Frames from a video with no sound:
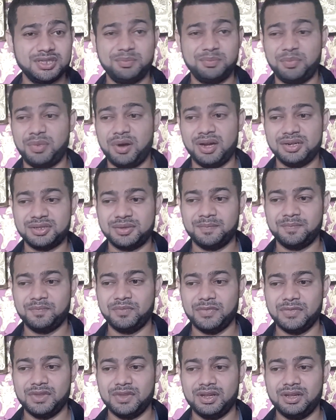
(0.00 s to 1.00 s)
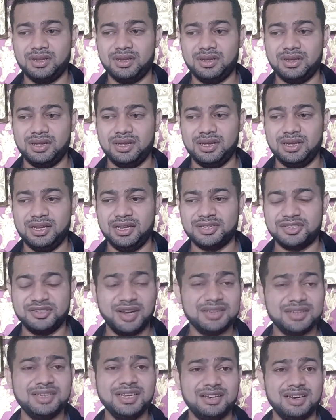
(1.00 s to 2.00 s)
but it's
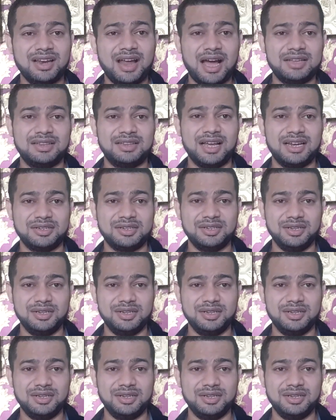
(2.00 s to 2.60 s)
nothing like that.